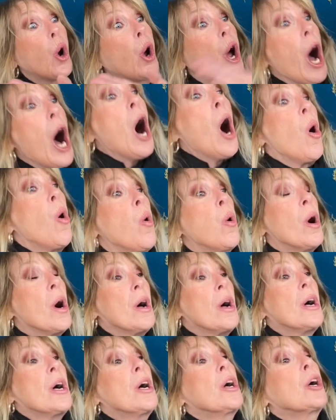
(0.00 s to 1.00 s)
go.
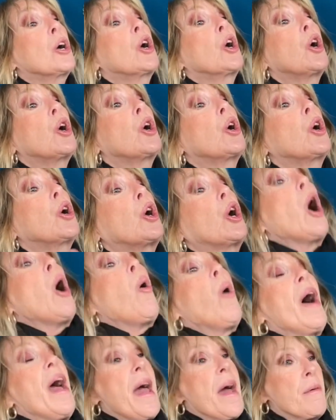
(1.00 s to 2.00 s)

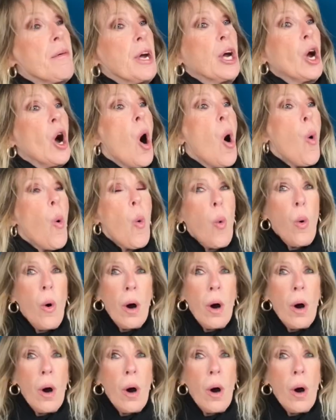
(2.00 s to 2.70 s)
Go, Harry, go.